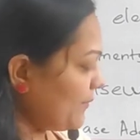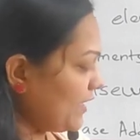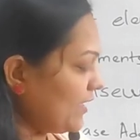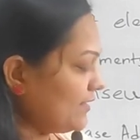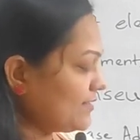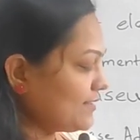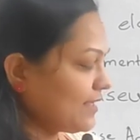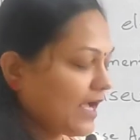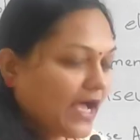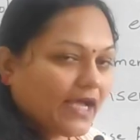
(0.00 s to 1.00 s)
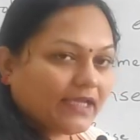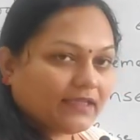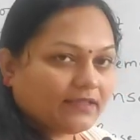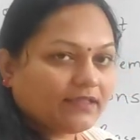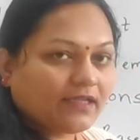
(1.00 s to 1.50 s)
plus
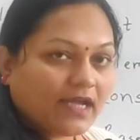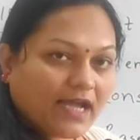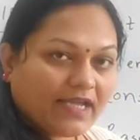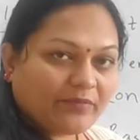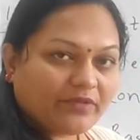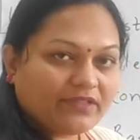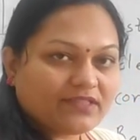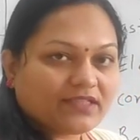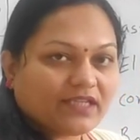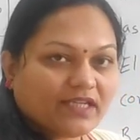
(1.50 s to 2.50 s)
I means